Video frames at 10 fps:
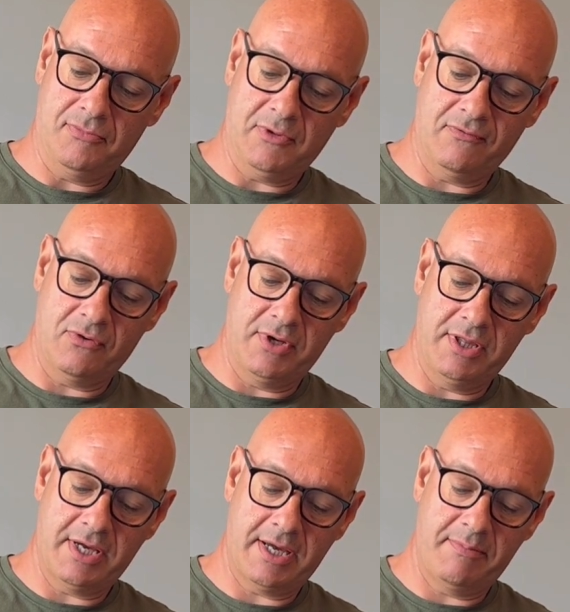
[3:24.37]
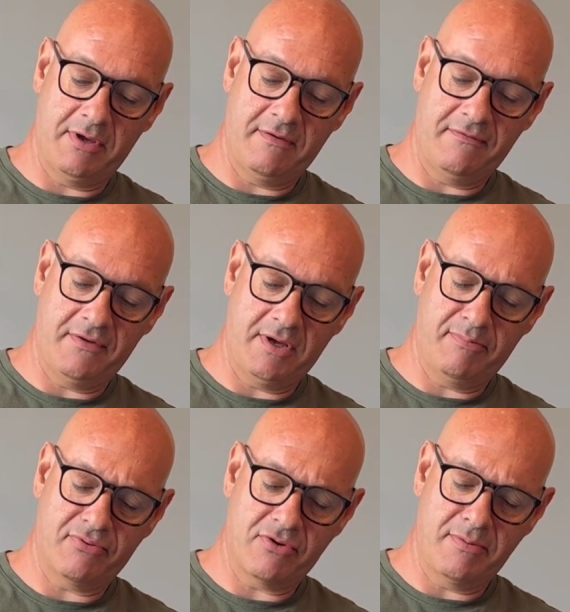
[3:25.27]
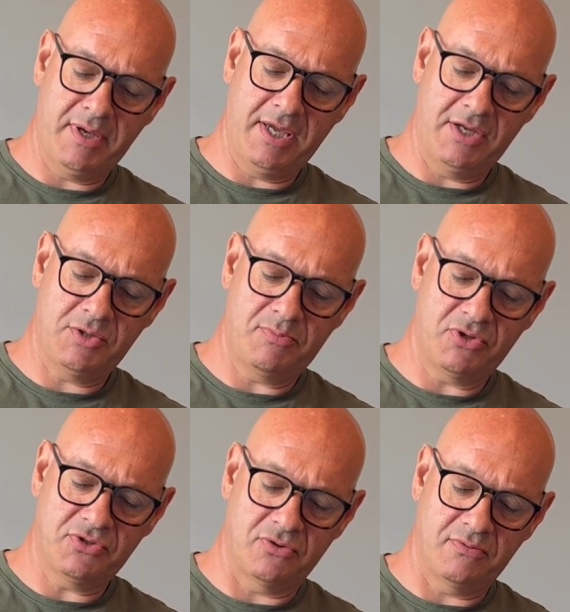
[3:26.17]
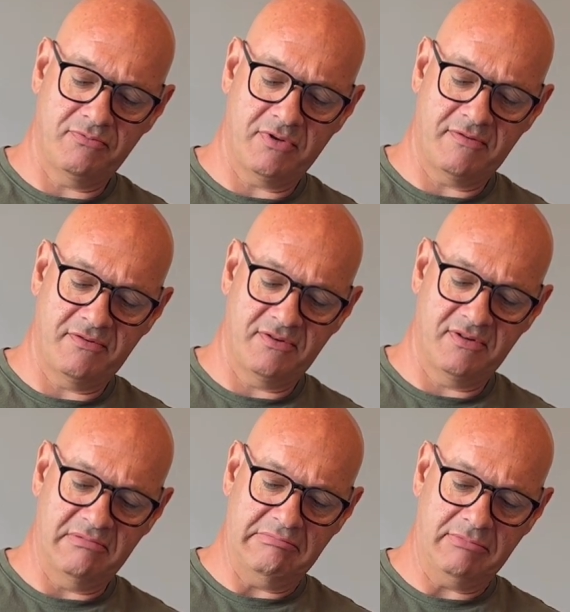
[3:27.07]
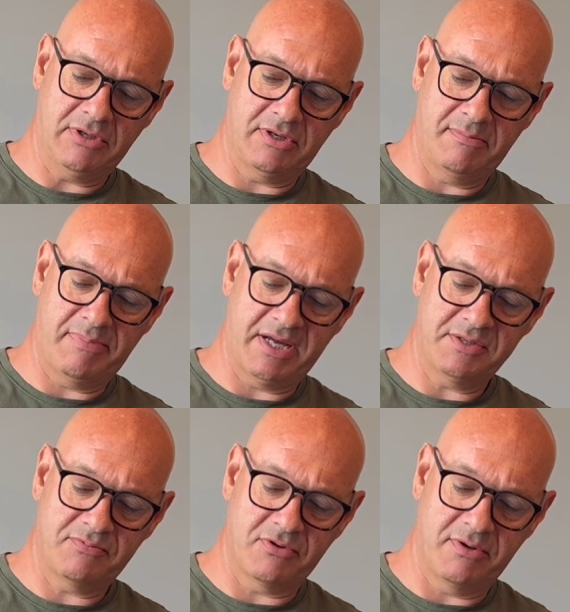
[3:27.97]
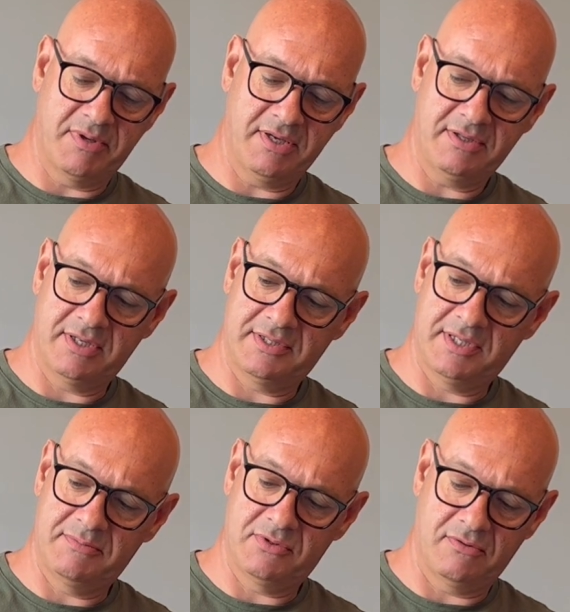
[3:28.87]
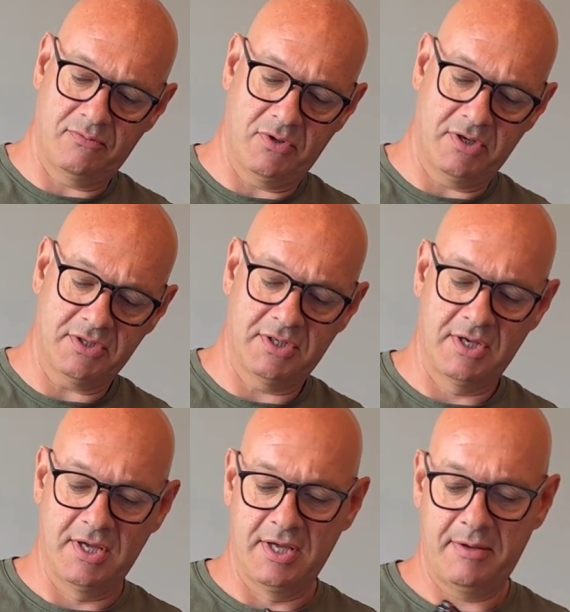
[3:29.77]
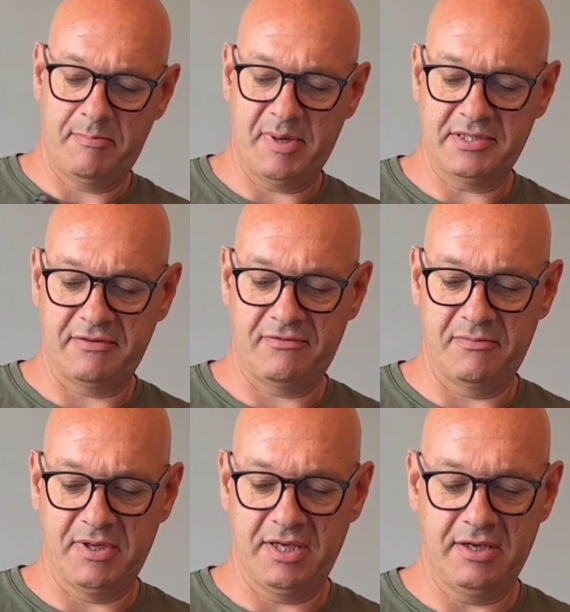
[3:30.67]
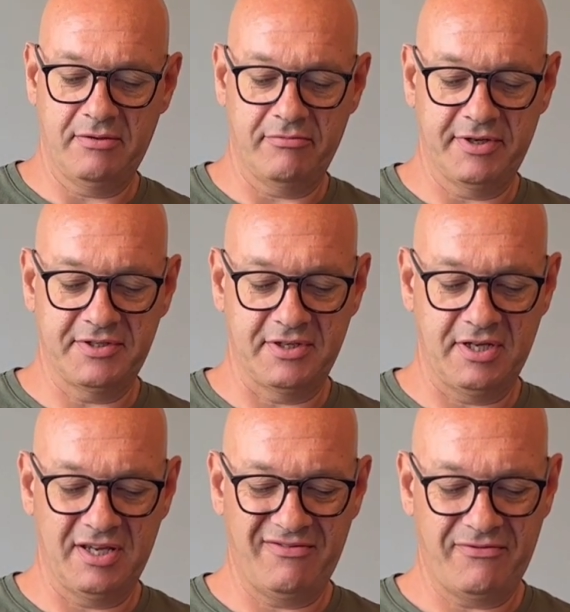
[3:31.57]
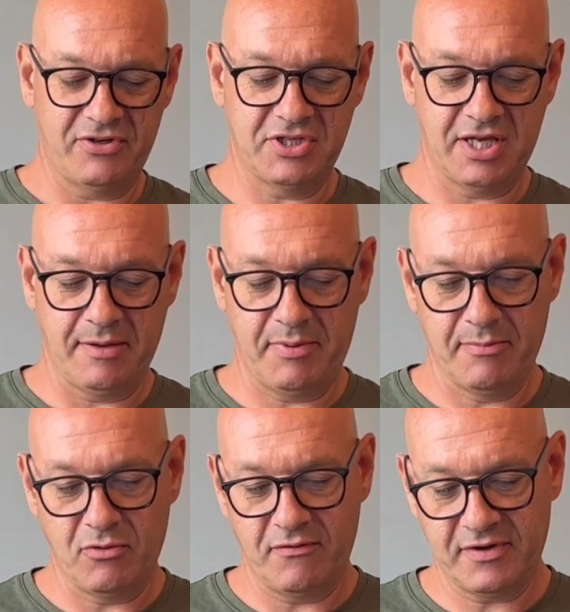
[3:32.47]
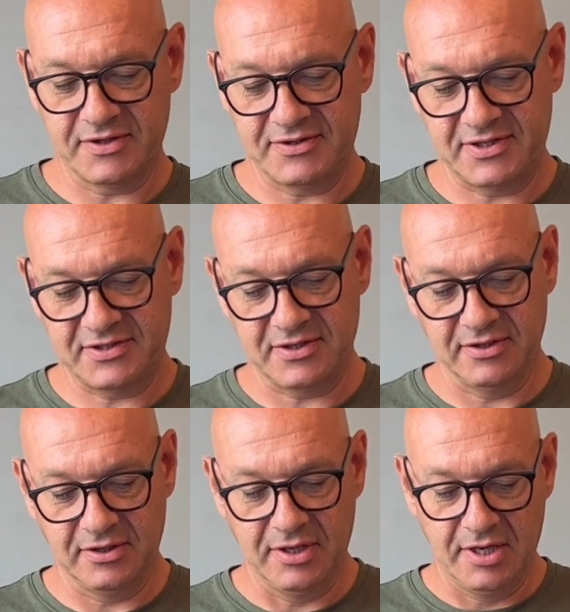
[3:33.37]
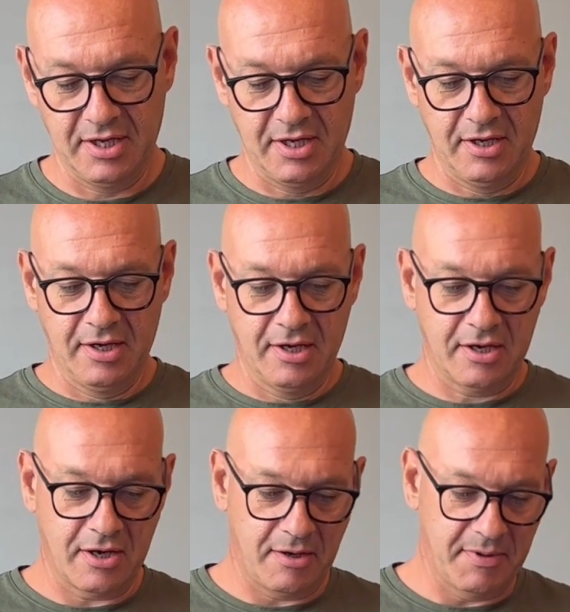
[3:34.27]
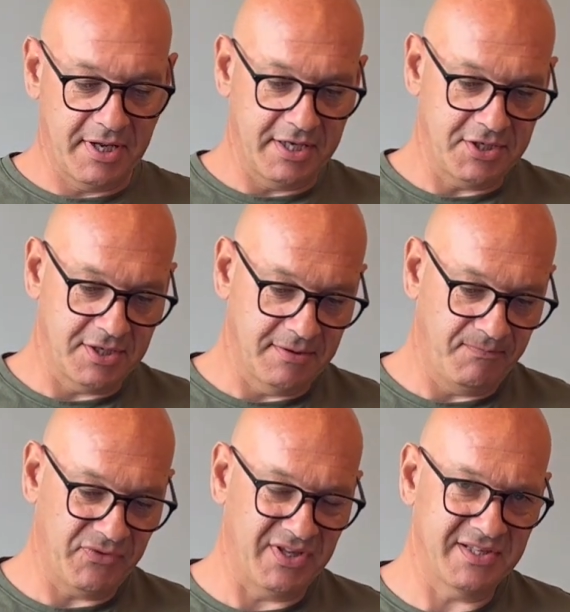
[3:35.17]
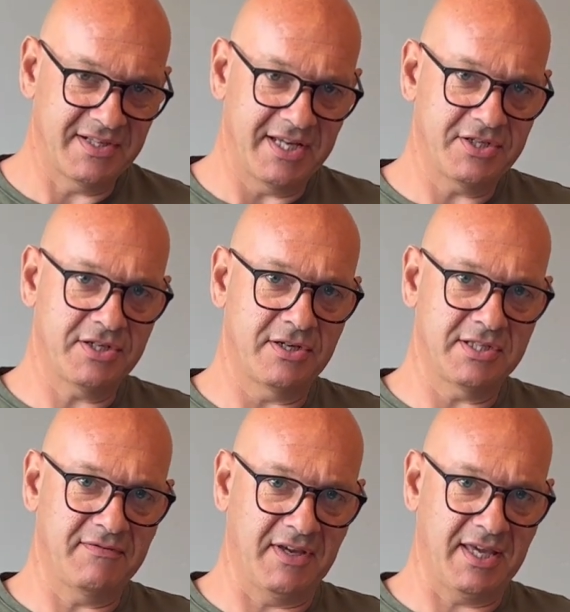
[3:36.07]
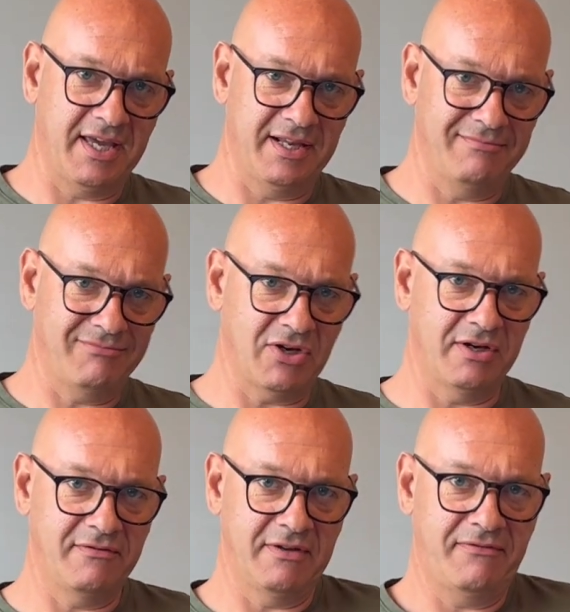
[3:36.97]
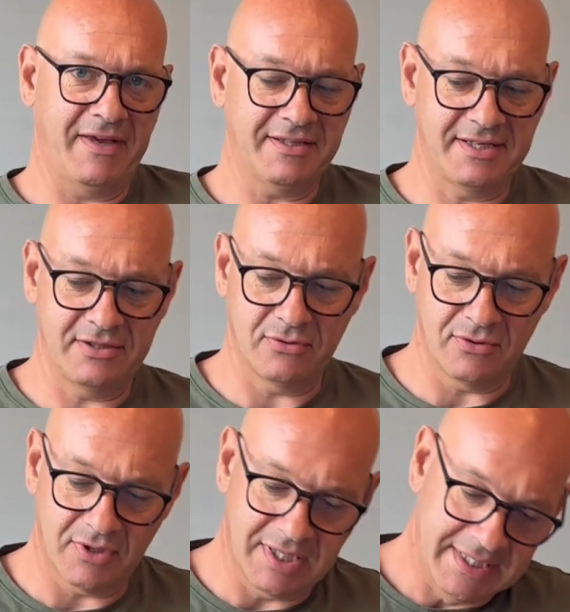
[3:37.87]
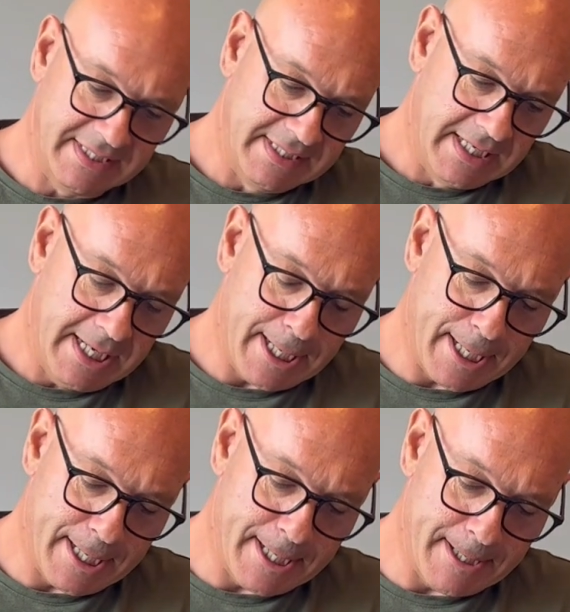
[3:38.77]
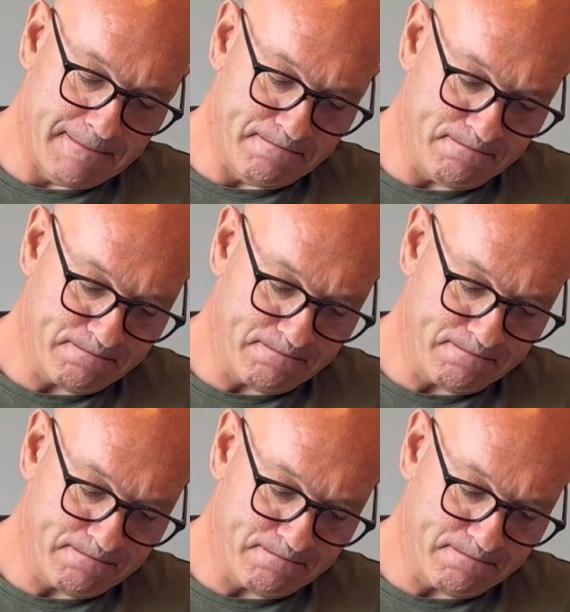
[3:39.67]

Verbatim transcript: I've got in the habit of uh, priming each bottle rather than kind of batch priming. That seems to have worked better for me recently. I find you get a bit more of a consistent carbonation and there's less chance of it getting kind of infected or um,